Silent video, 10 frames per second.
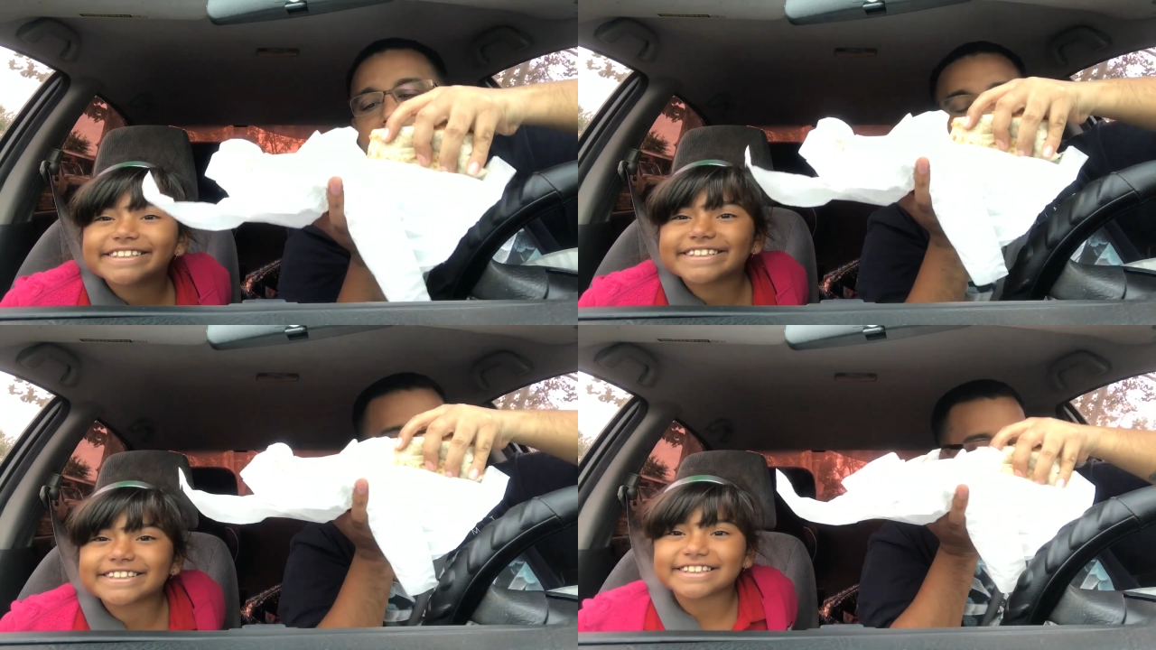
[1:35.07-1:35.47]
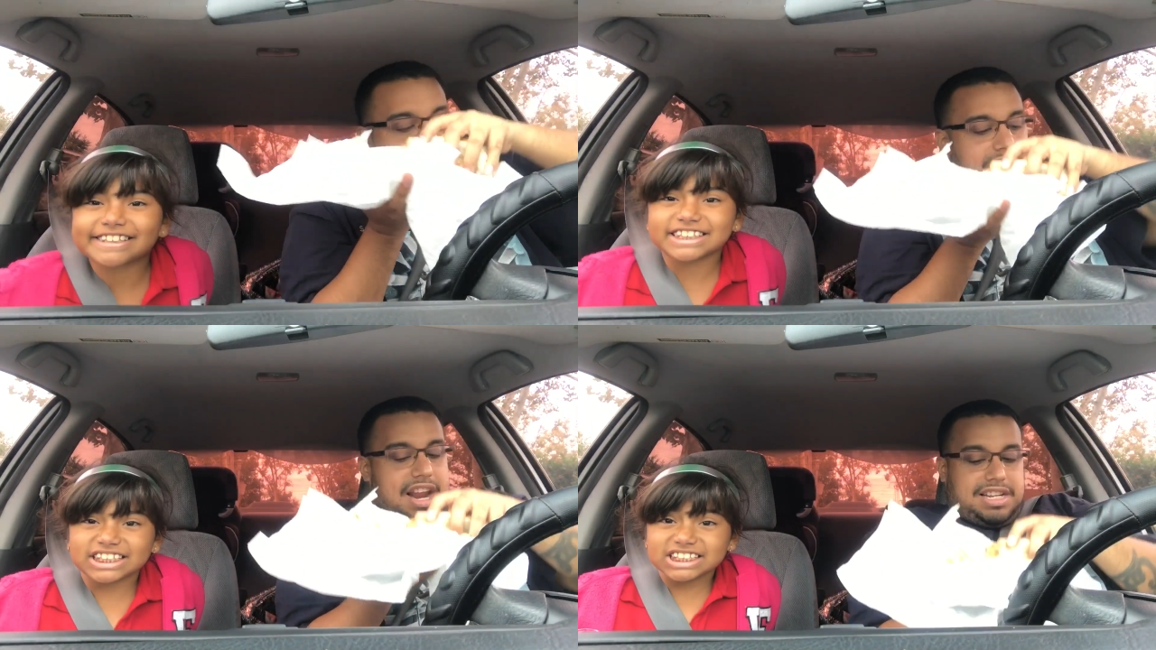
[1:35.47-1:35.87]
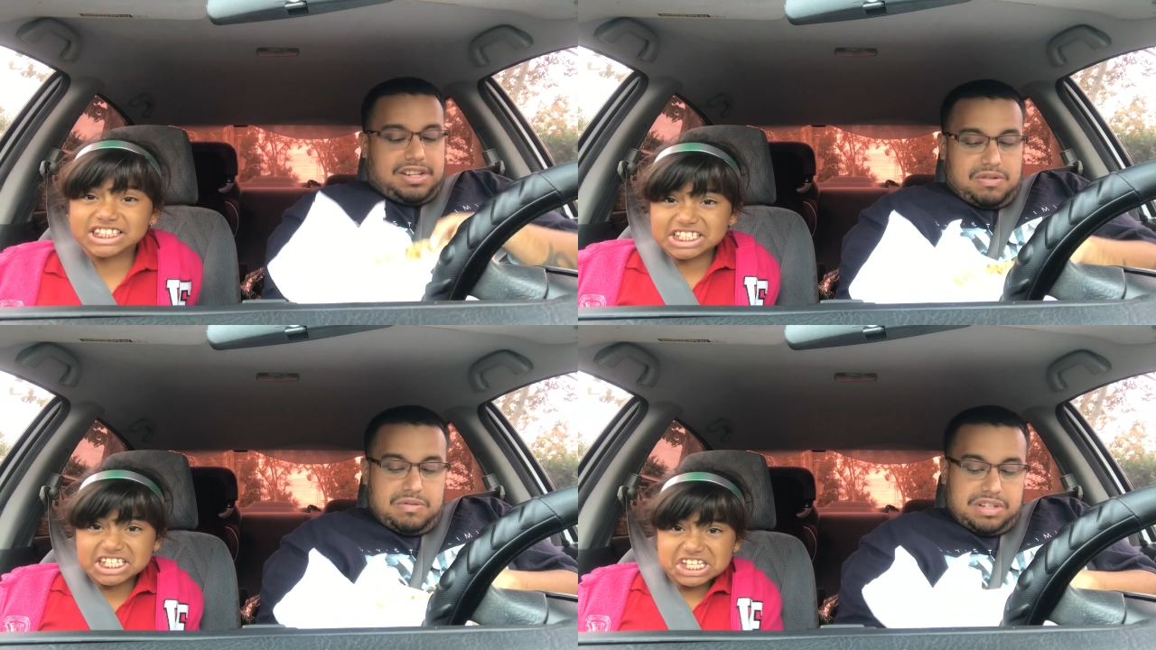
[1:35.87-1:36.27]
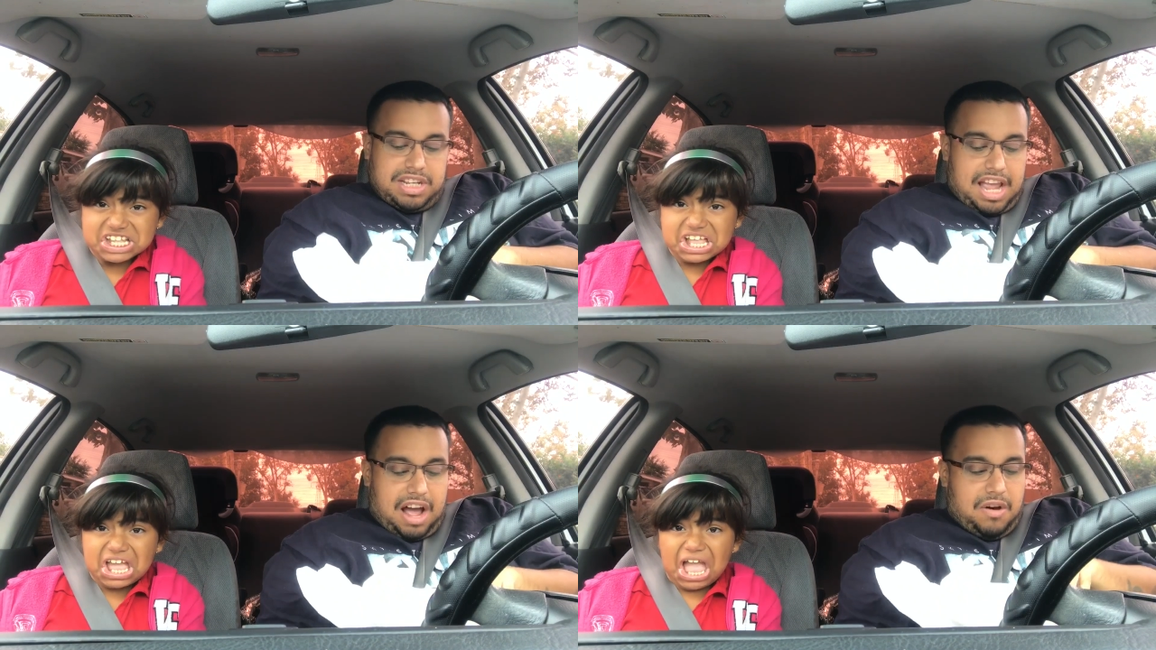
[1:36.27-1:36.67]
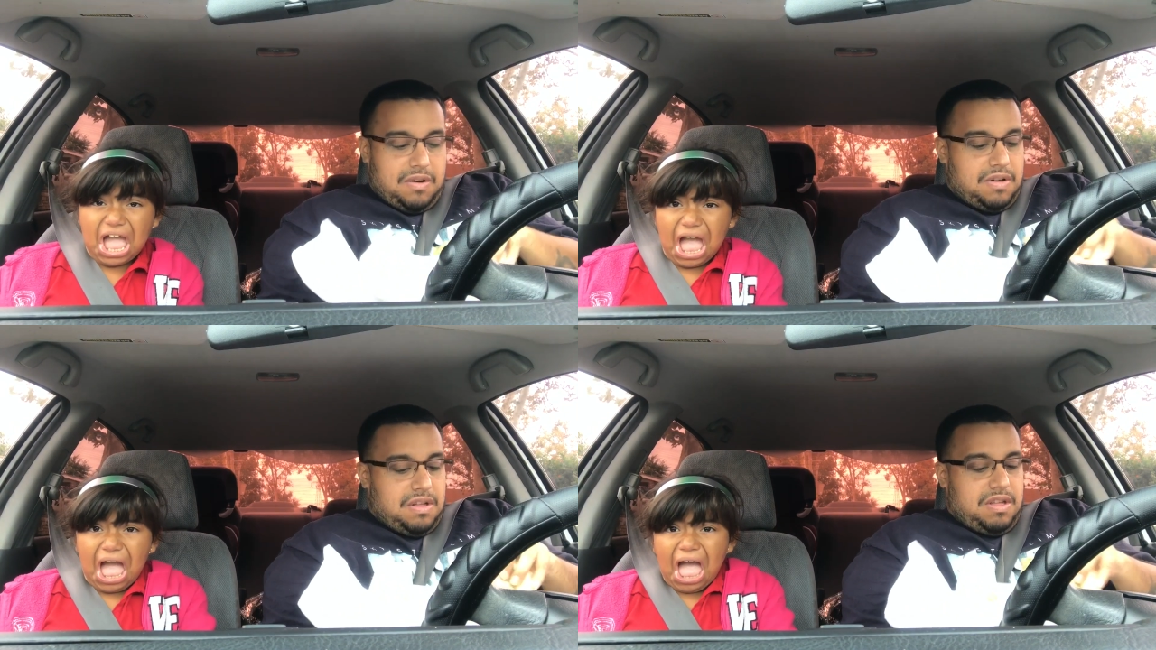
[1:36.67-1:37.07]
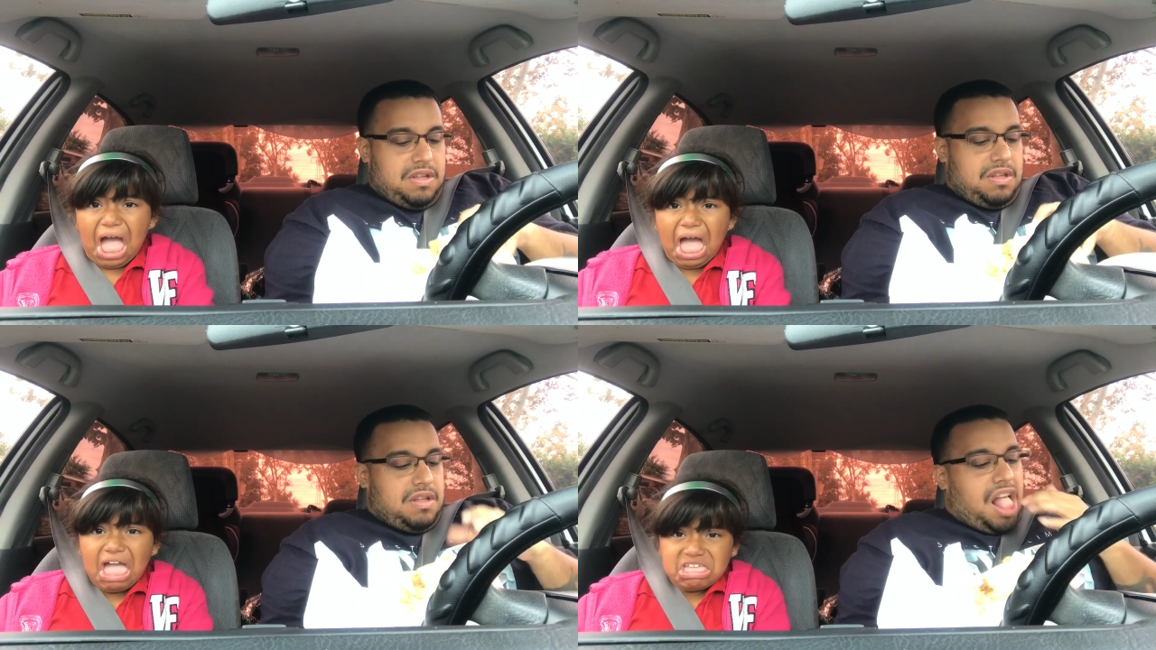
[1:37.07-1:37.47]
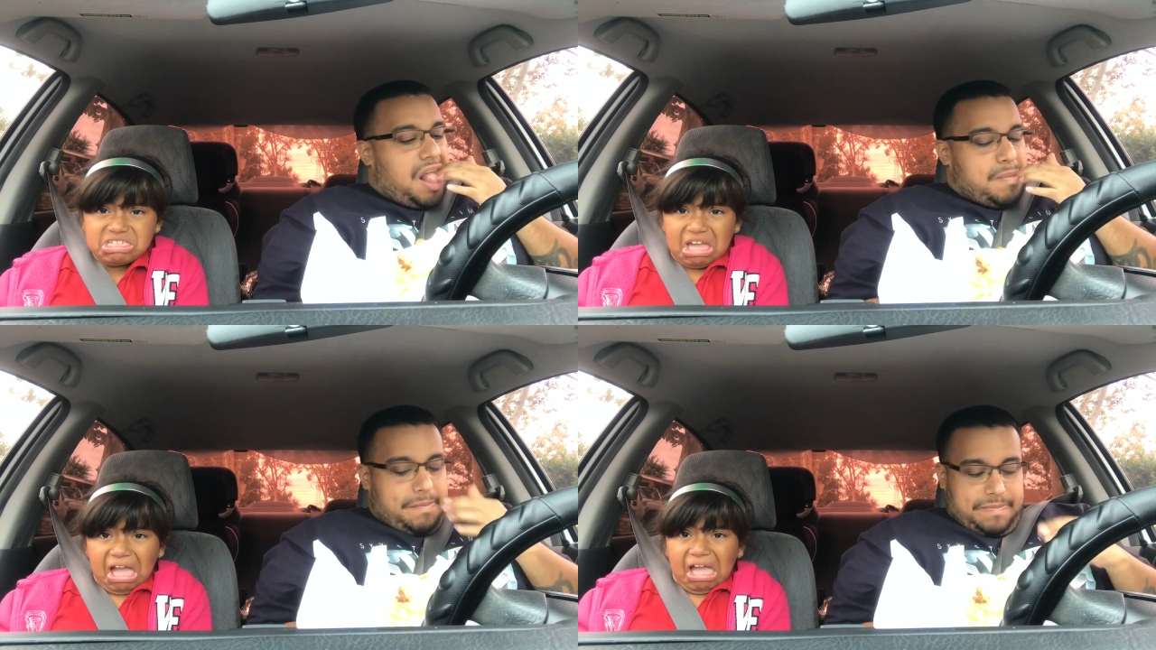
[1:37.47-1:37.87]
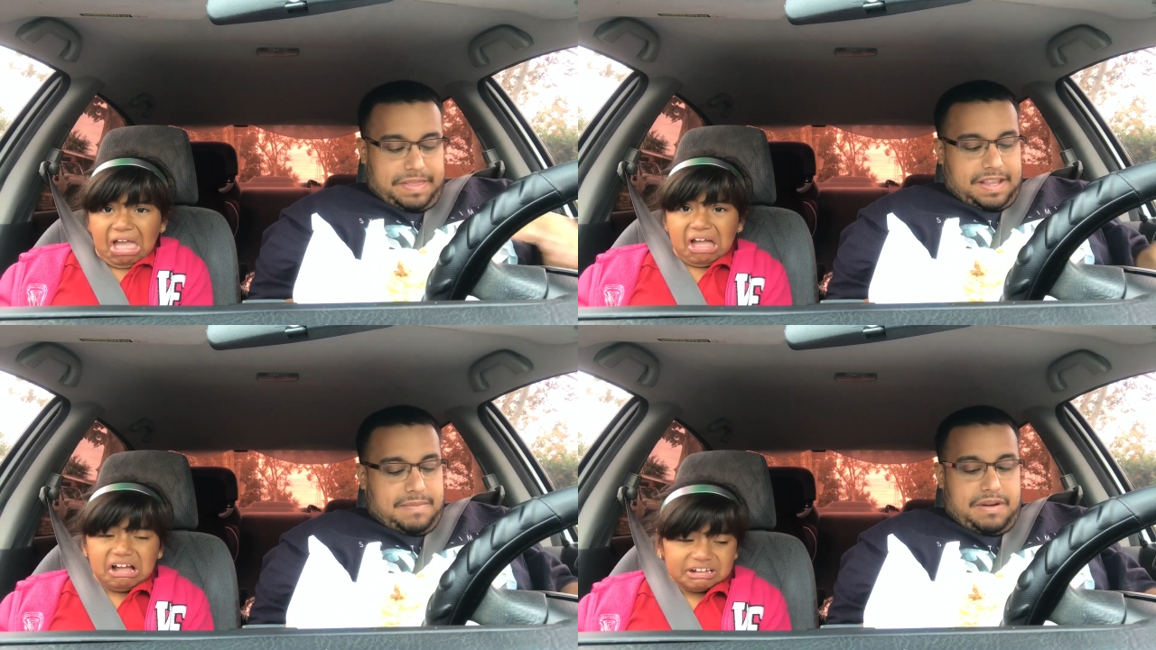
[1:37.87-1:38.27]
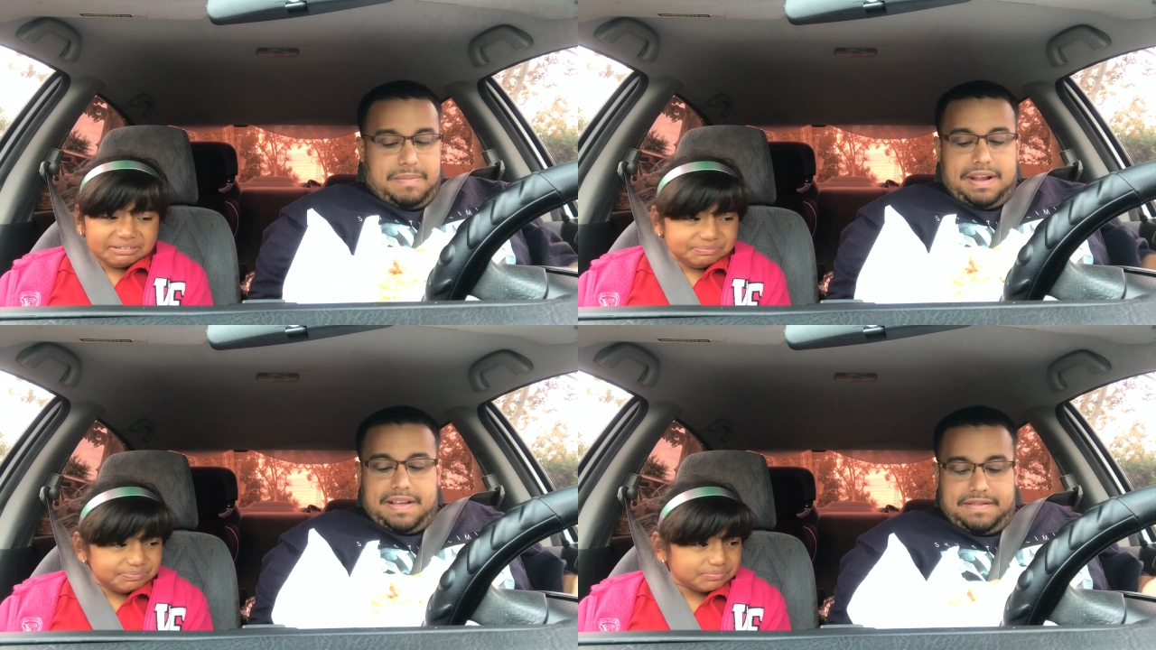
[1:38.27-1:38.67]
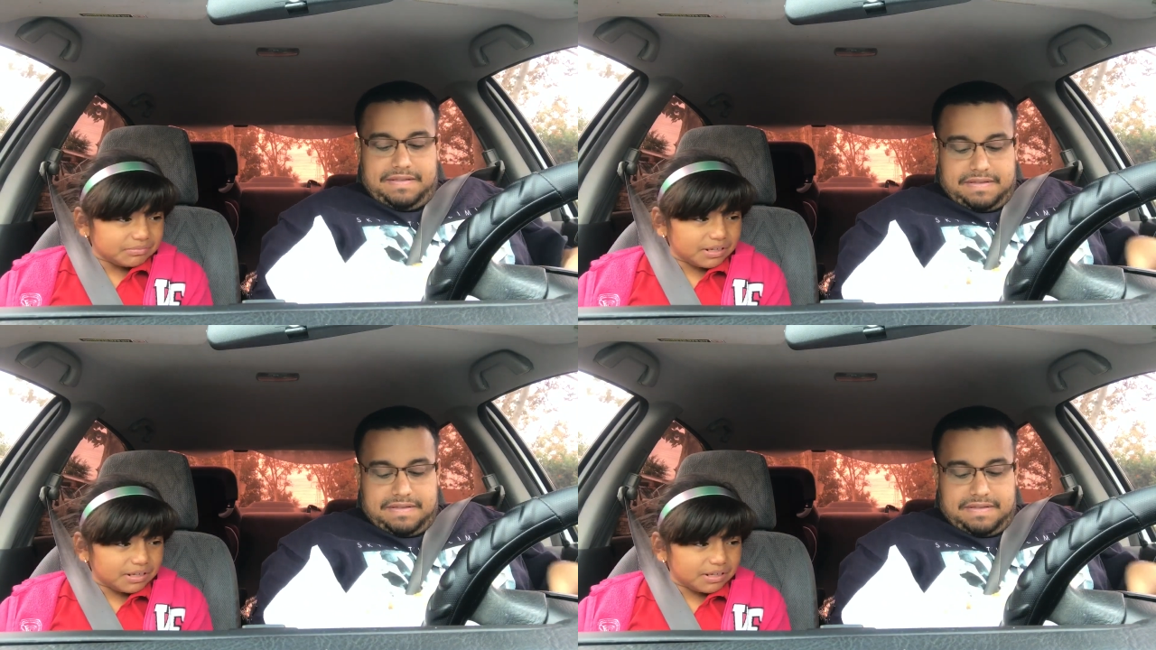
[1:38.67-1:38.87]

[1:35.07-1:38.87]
Speaker 1: Good, dude. That is oozing out. Give me your plate.